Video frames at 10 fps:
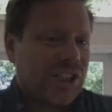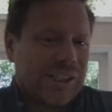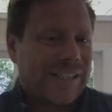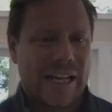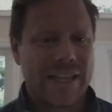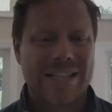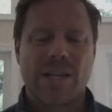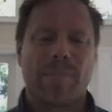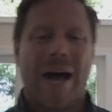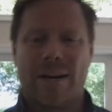just it. That's
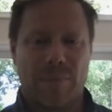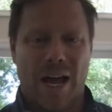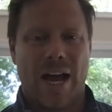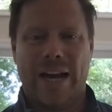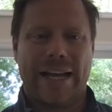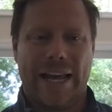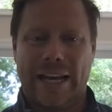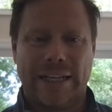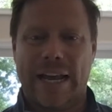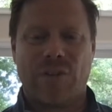the bottom line.
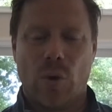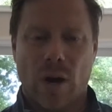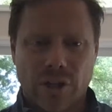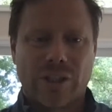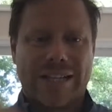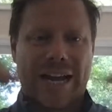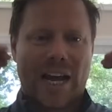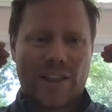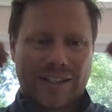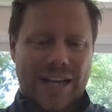And if you
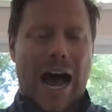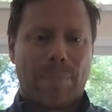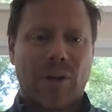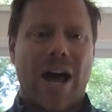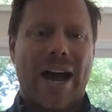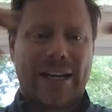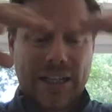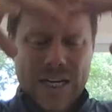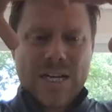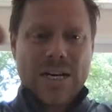understand the top
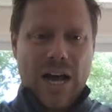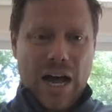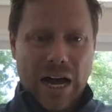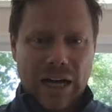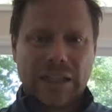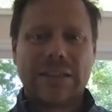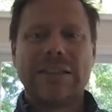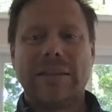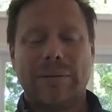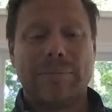line uh,
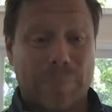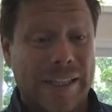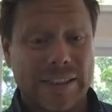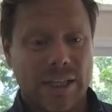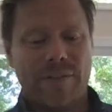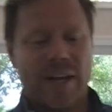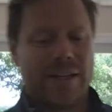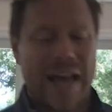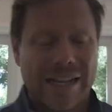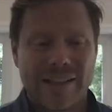piece of
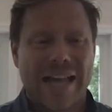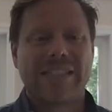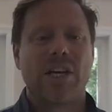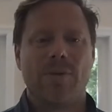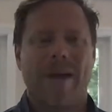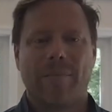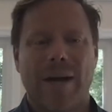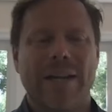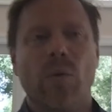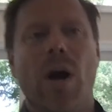it, that, that's how you make
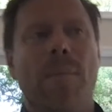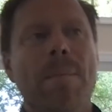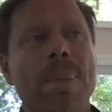money. Well,